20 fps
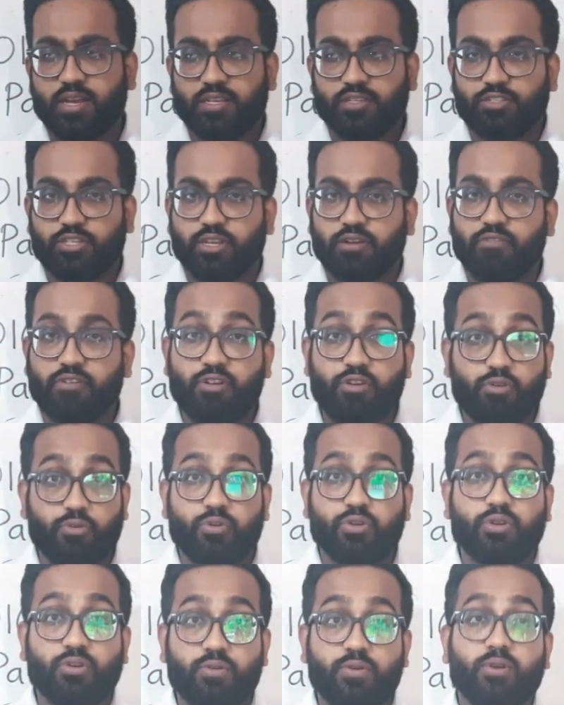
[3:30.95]
Children, do
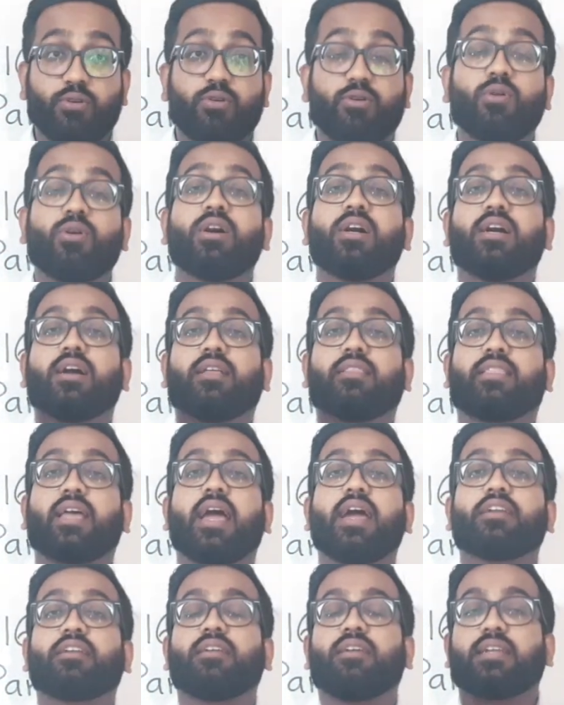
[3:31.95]
you know
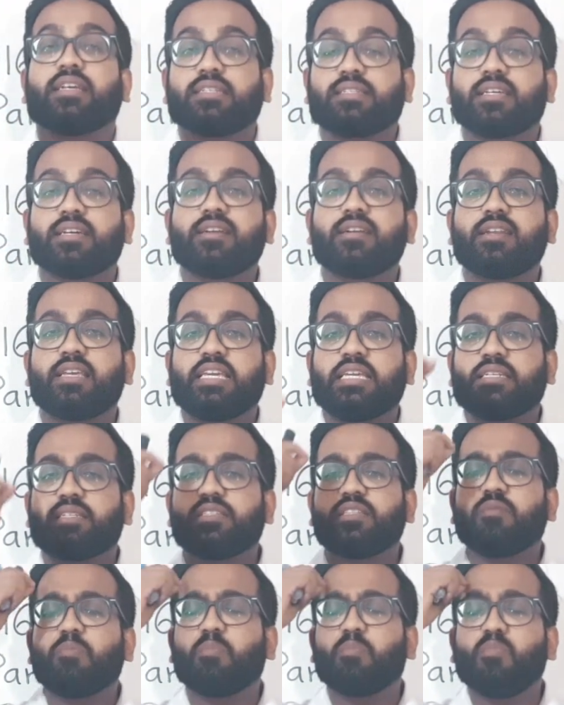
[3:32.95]
that lesson is
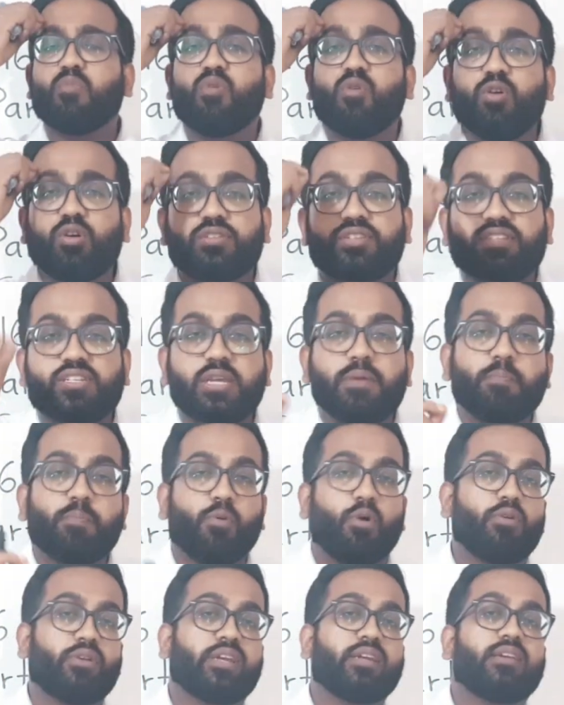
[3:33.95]
the most
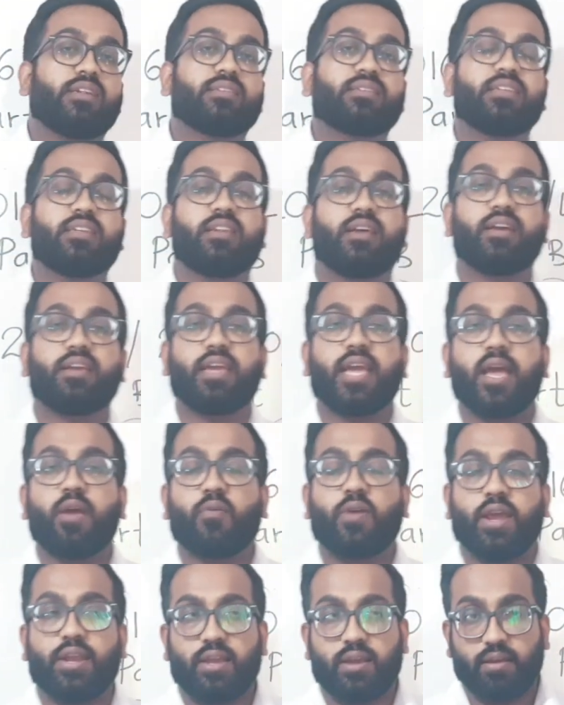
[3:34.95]
important lesson I have
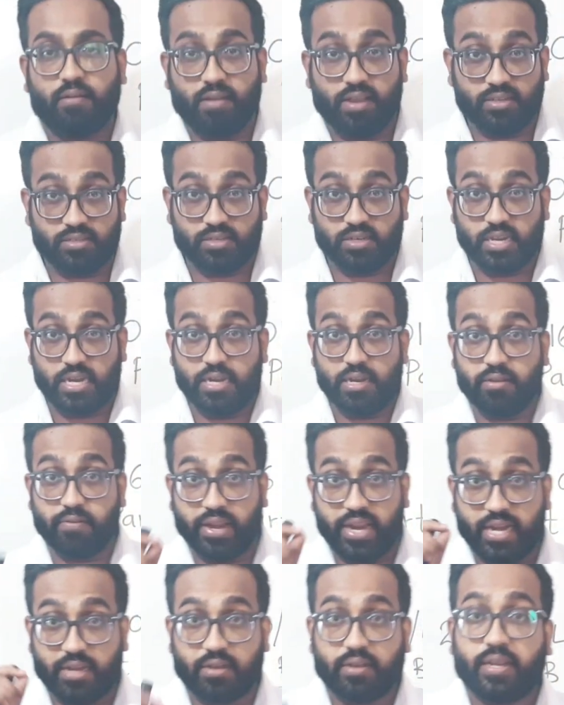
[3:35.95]
categorized in
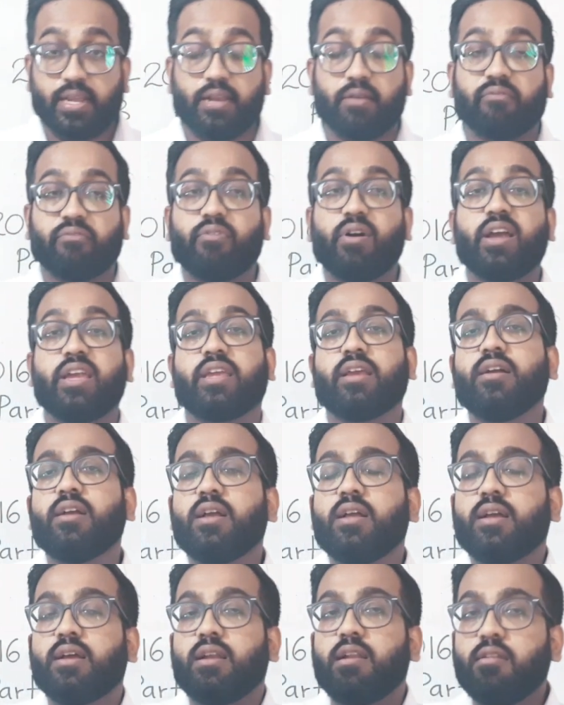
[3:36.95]
grade 10? Why?
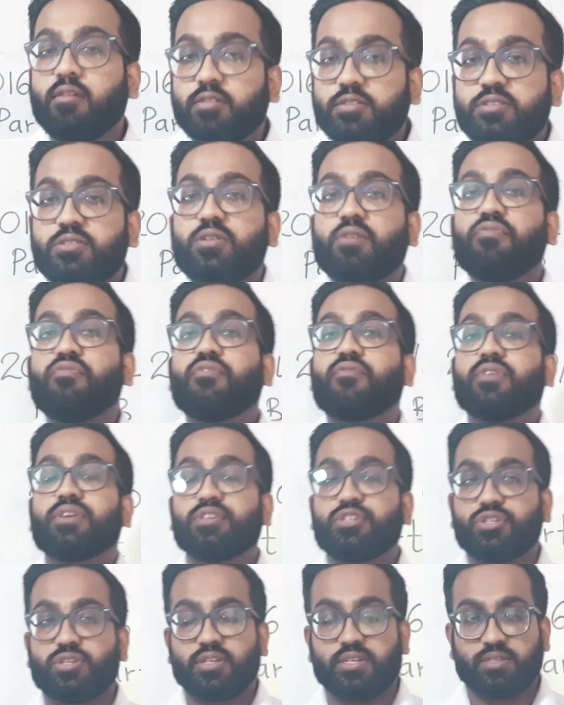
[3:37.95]
Lots of
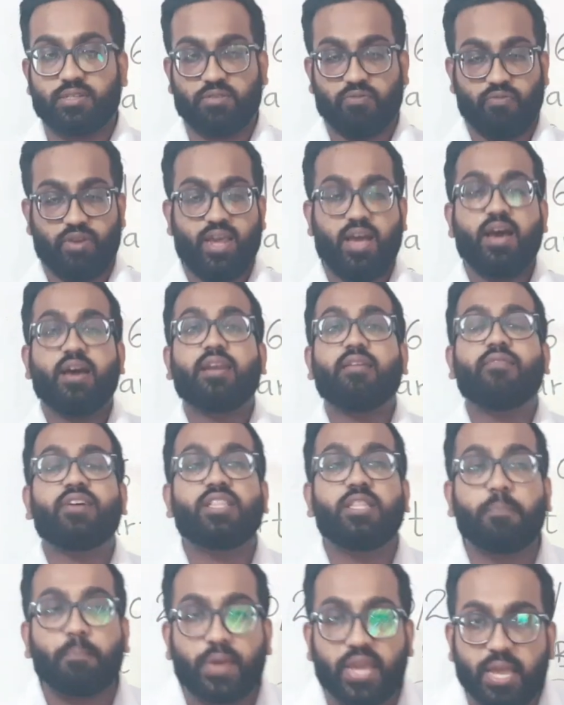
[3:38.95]
questions, wherever
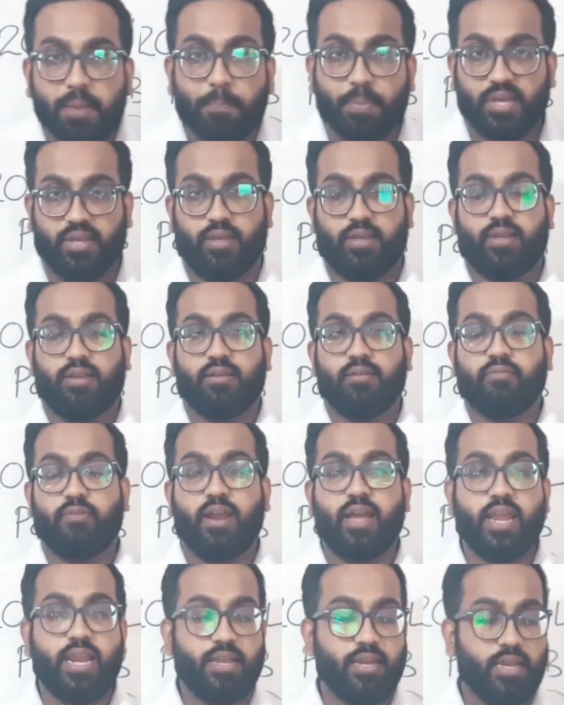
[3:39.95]
the paper,
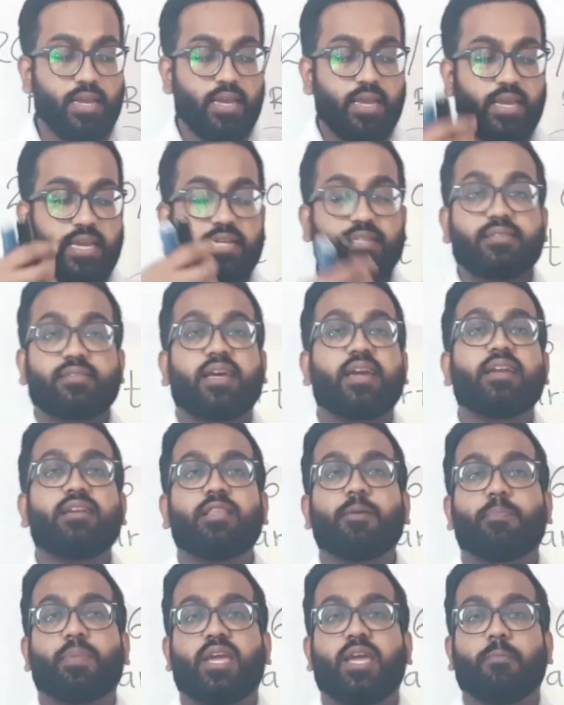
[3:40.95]
right? Inside
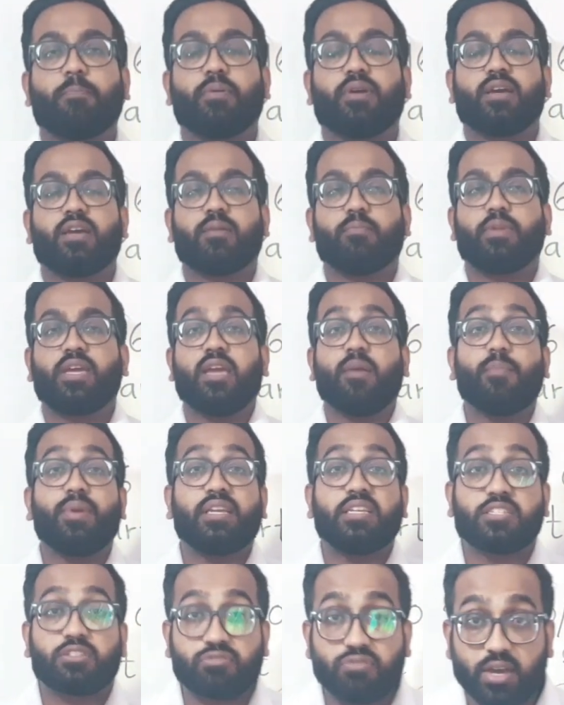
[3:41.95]
the paper,
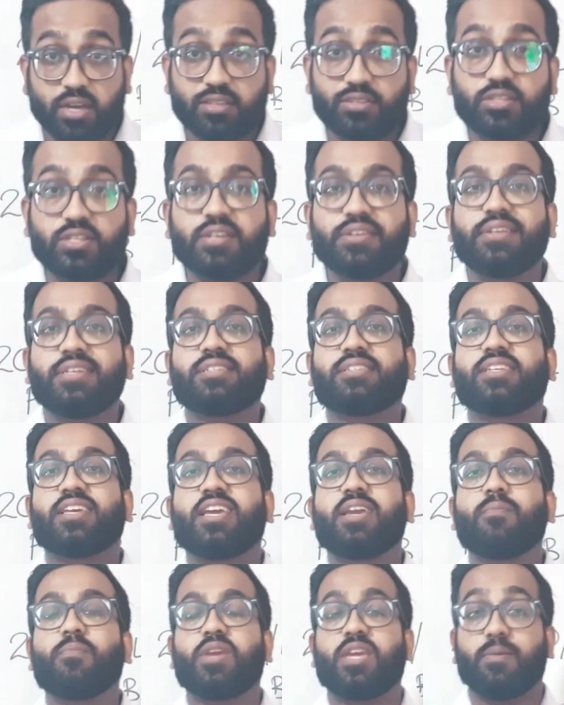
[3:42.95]
maybe structured
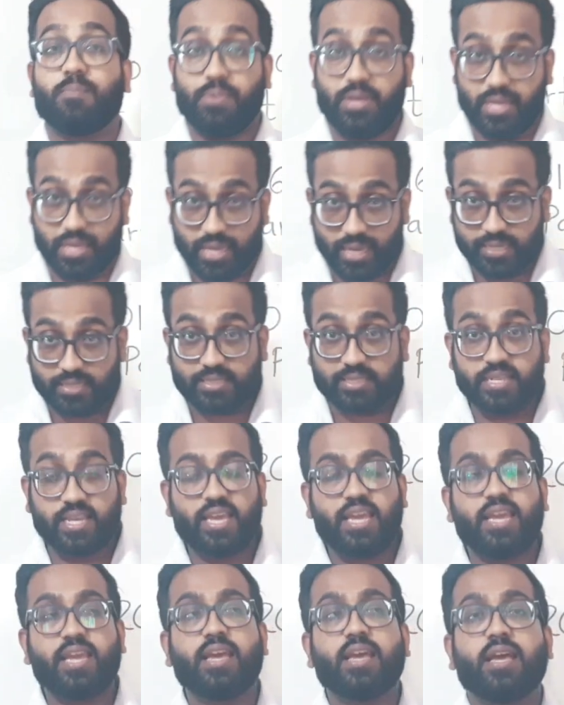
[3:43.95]
essay, maybe
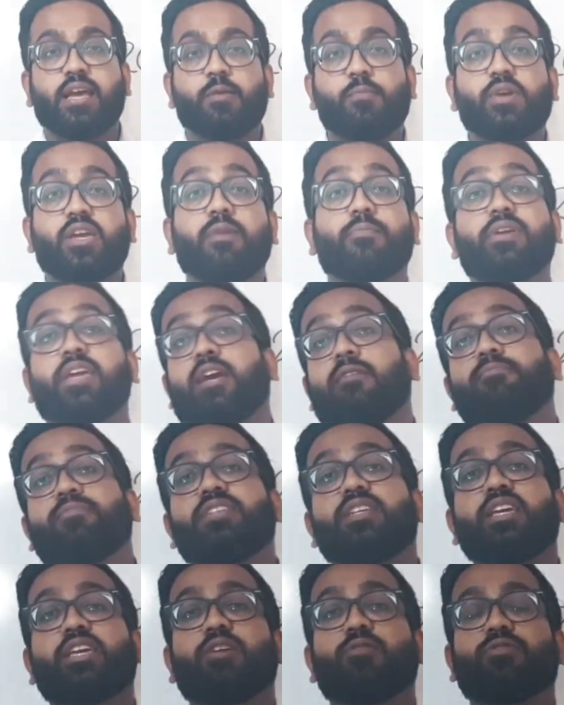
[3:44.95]

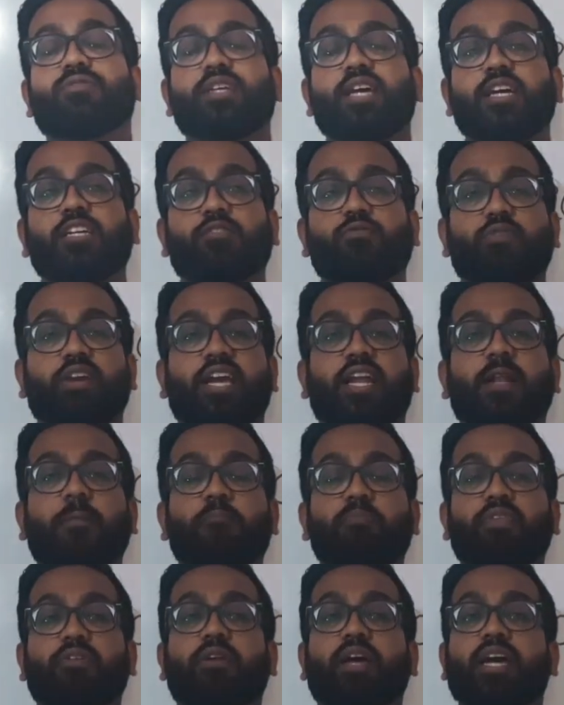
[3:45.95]
MCQs as well,
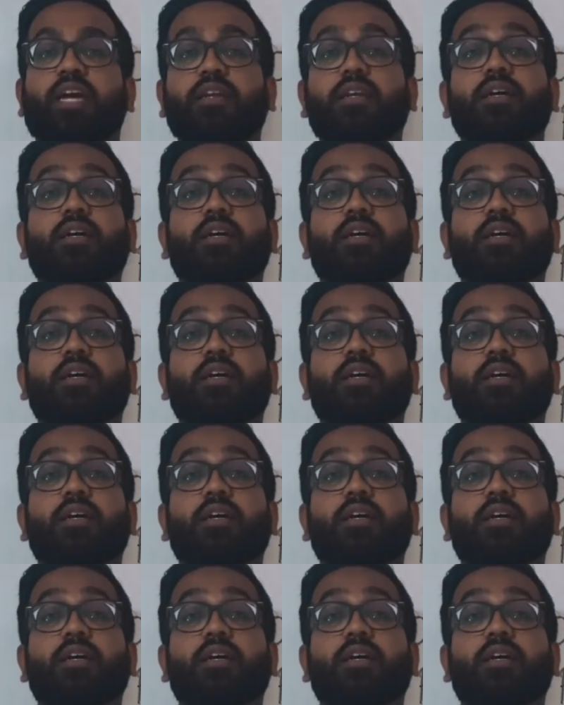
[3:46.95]
right?